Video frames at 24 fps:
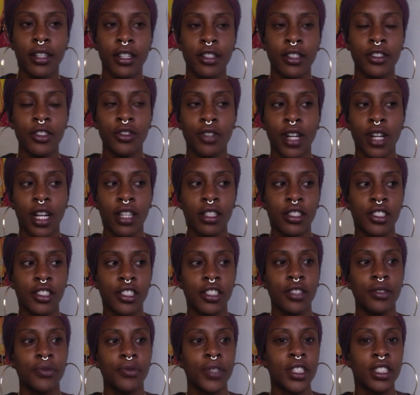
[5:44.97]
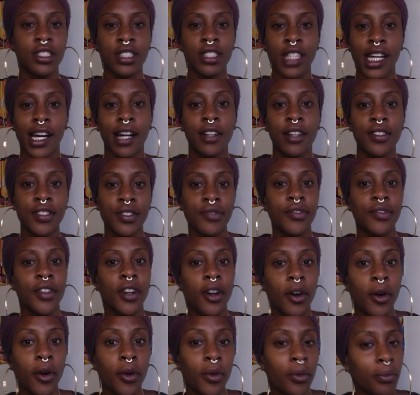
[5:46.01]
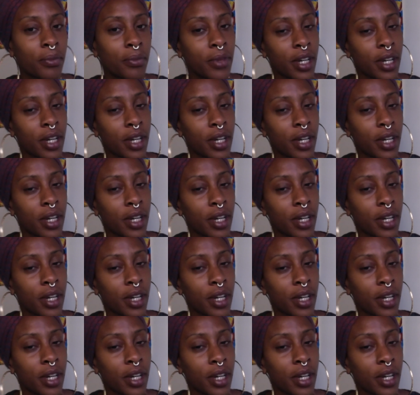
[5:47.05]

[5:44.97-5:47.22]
astrology, which is the house of the home.